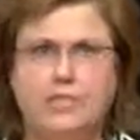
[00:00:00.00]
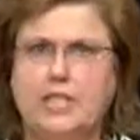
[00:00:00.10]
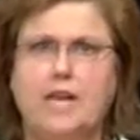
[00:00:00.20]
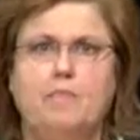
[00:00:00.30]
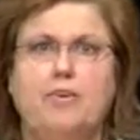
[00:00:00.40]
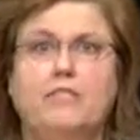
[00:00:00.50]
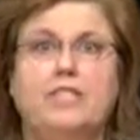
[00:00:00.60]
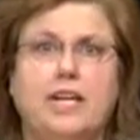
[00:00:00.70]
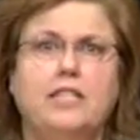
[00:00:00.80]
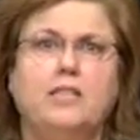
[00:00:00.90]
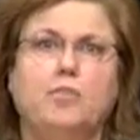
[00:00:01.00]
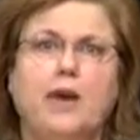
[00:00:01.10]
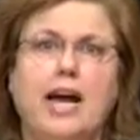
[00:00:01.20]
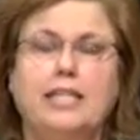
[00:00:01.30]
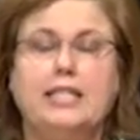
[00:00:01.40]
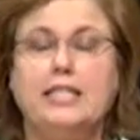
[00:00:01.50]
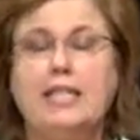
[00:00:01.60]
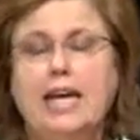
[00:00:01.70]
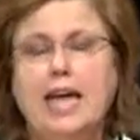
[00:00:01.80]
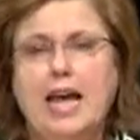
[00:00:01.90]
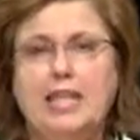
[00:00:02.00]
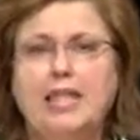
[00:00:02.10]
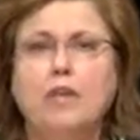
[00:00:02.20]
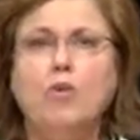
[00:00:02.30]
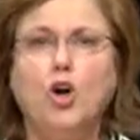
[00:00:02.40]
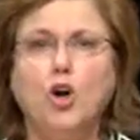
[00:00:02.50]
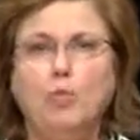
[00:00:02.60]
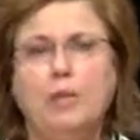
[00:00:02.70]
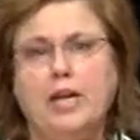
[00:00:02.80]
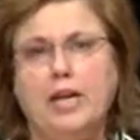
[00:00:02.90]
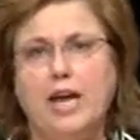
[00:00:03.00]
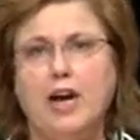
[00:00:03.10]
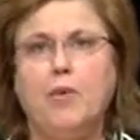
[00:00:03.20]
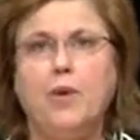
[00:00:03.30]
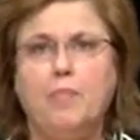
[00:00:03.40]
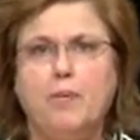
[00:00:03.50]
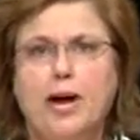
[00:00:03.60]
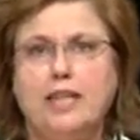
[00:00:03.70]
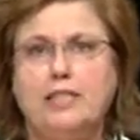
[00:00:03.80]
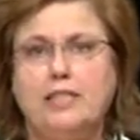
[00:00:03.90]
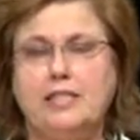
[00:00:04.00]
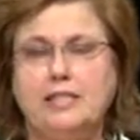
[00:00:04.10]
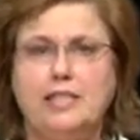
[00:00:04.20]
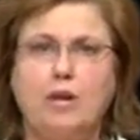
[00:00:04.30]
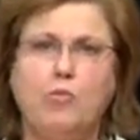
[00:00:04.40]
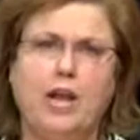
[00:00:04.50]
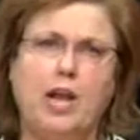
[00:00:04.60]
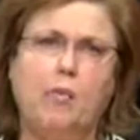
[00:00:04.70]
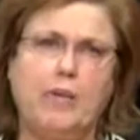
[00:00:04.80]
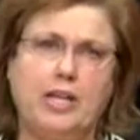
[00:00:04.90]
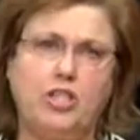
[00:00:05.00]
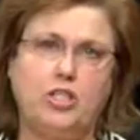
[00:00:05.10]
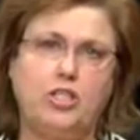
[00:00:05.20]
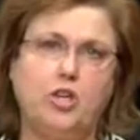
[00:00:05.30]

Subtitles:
type of dental practice, and they were opening airway practices that would help patients